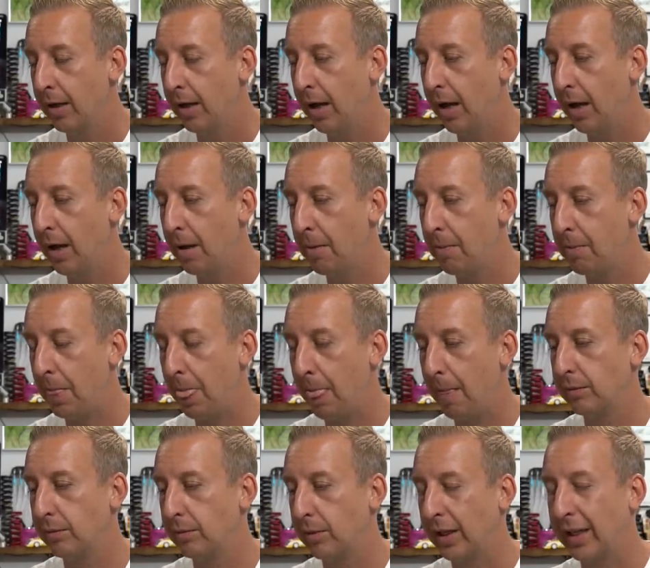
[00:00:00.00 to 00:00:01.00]
I
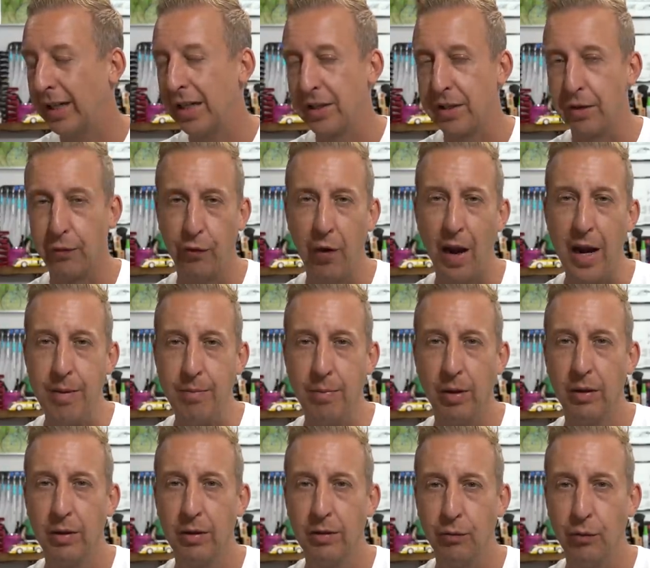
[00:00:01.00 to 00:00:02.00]
guess the frame,
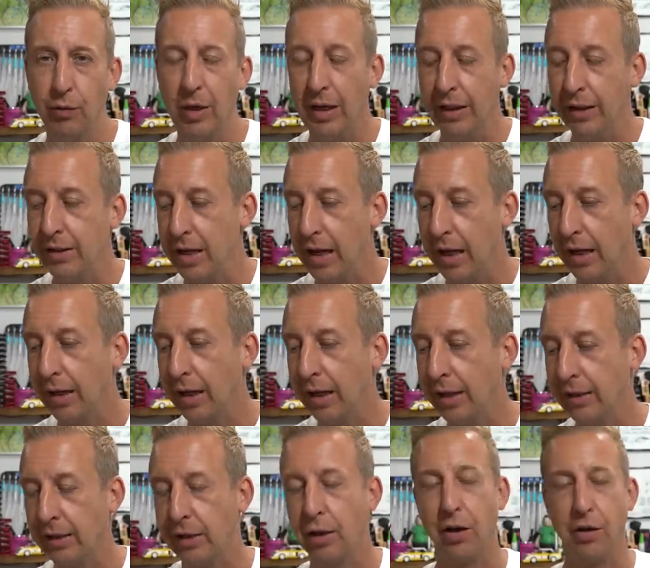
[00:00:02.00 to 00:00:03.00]
really, isn't it?
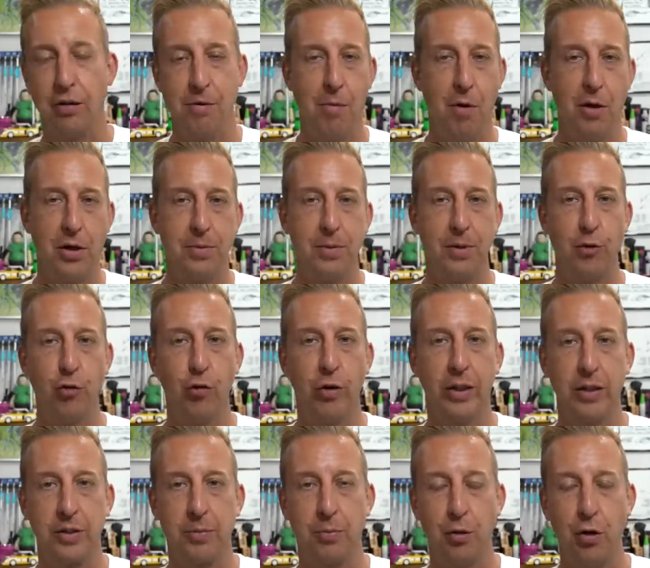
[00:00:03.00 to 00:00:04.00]
And it kind of reminds me of
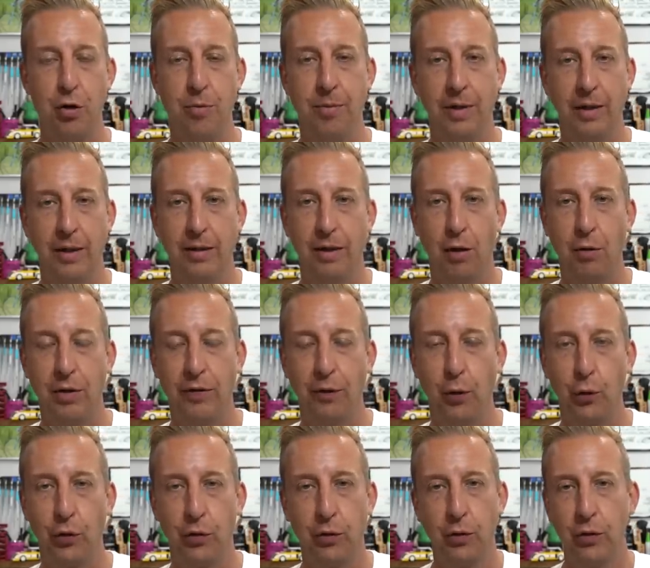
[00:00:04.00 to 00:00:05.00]
Trigger's broom in Only
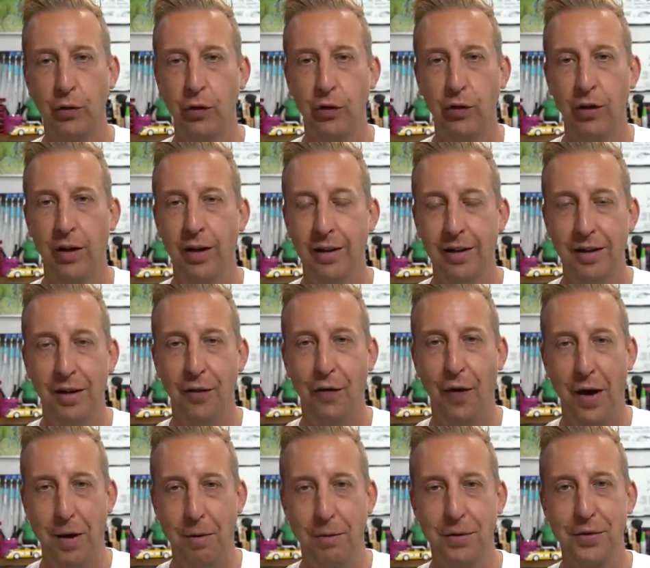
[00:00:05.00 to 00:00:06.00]
Fools and Horses.
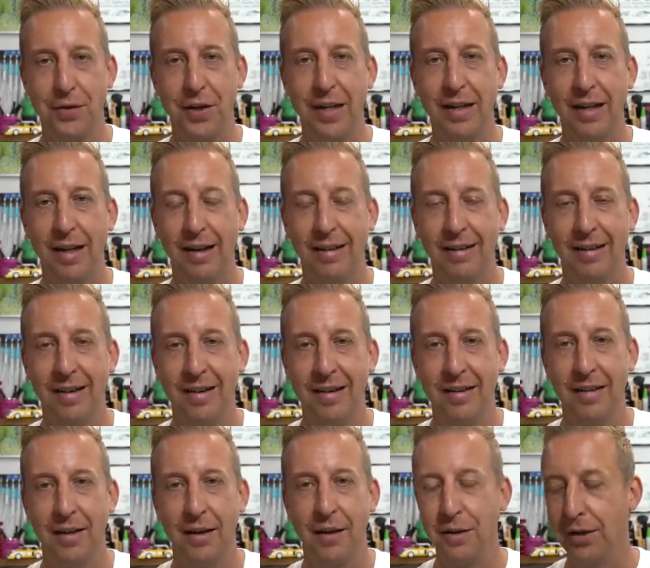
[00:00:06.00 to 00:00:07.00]
If anyone's seen that,
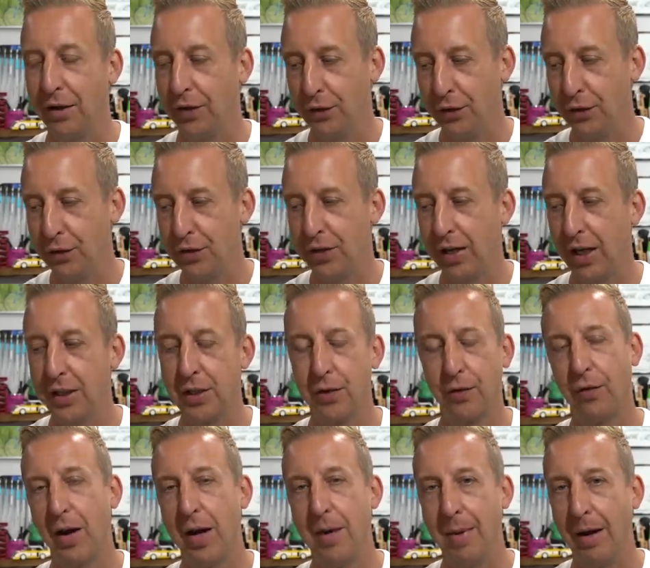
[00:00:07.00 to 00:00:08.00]
you know, as soon as you change the
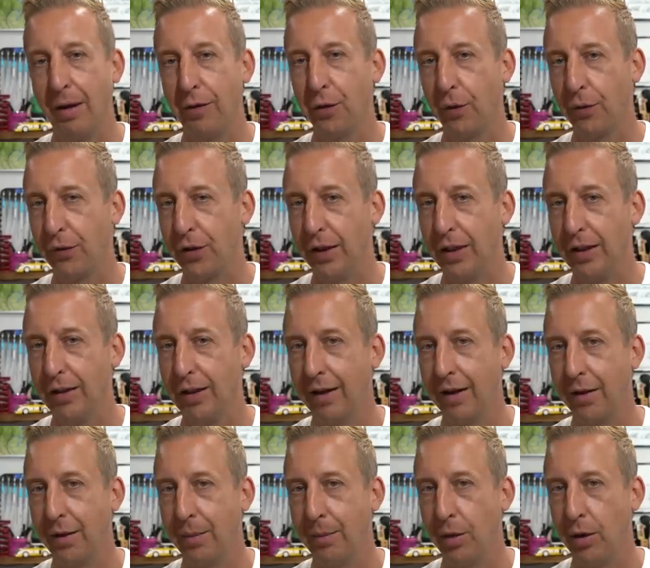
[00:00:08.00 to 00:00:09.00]
frame out, it's obviously
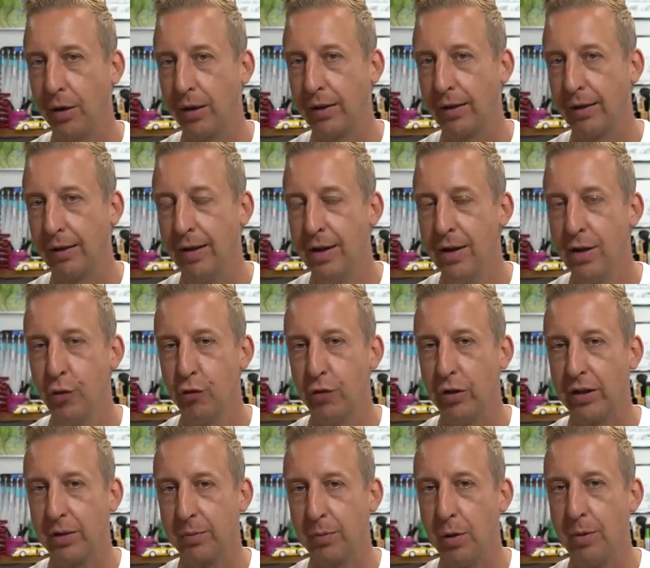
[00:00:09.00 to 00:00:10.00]
another bike. And
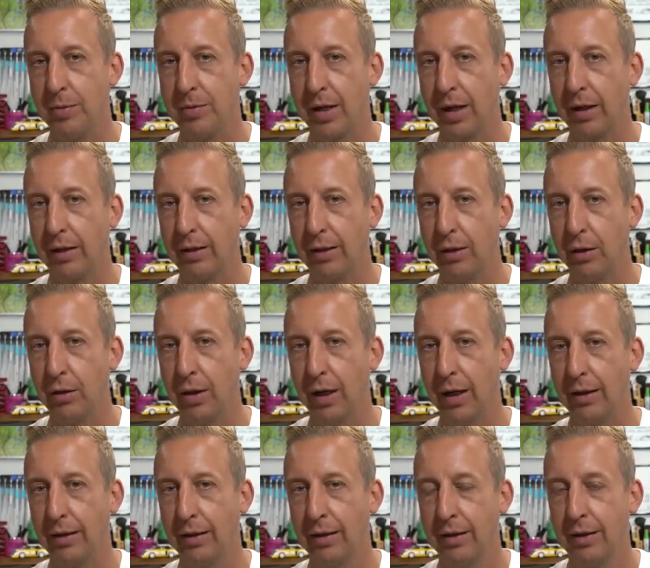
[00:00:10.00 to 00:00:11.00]
Trigger's broom's had a new
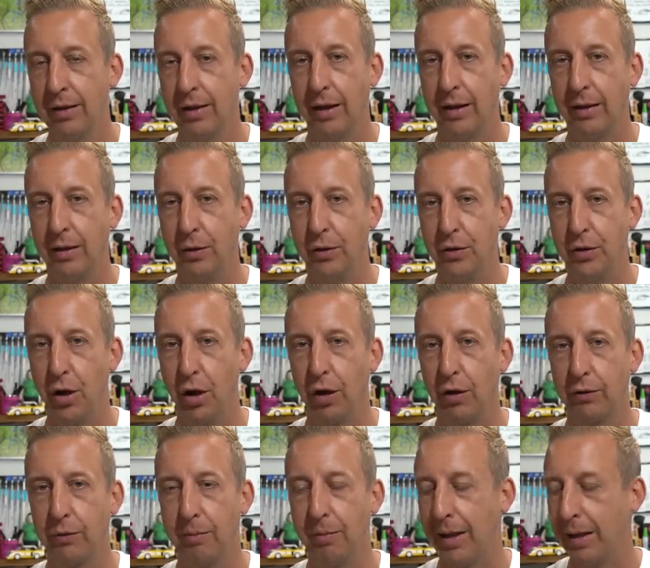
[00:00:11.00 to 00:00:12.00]
head and a new
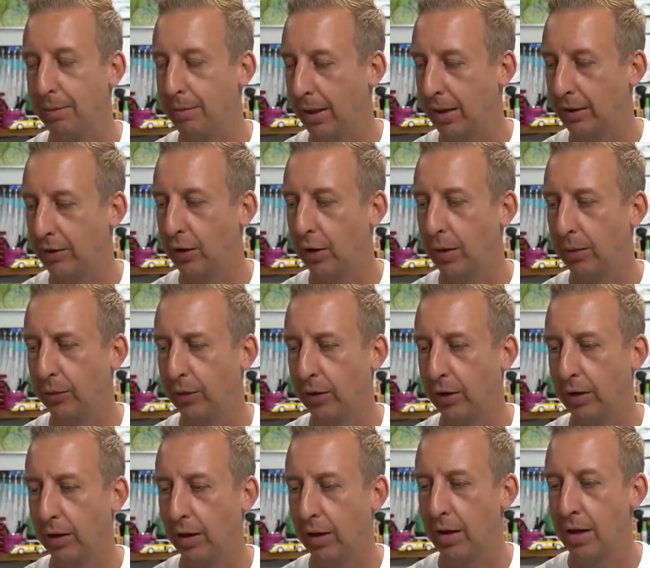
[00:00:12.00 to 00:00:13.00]
shaft many, many times.
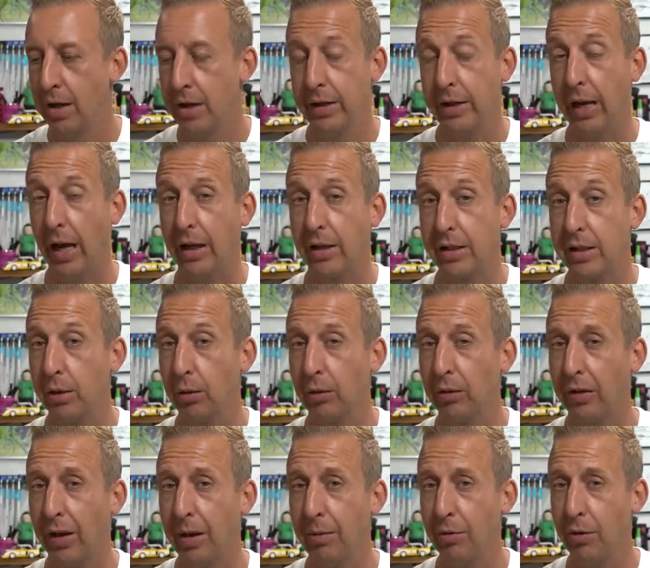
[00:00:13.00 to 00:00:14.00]
And yeah, it's still the
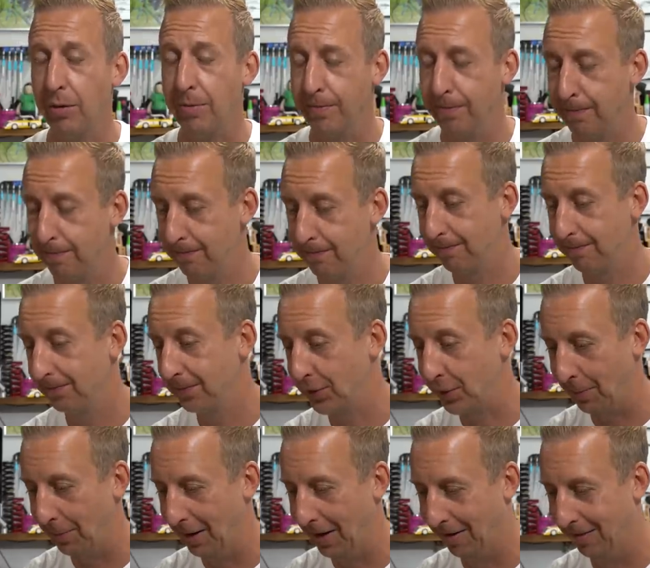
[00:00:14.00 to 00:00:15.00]
same broom,
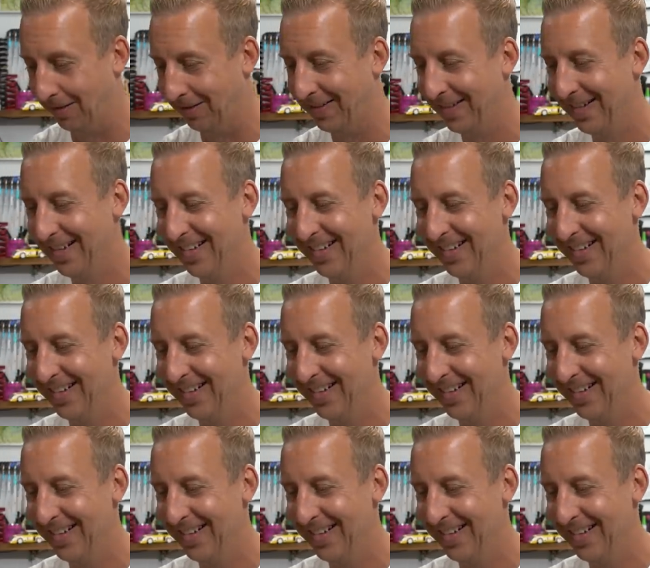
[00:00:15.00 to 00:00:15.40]
somehow.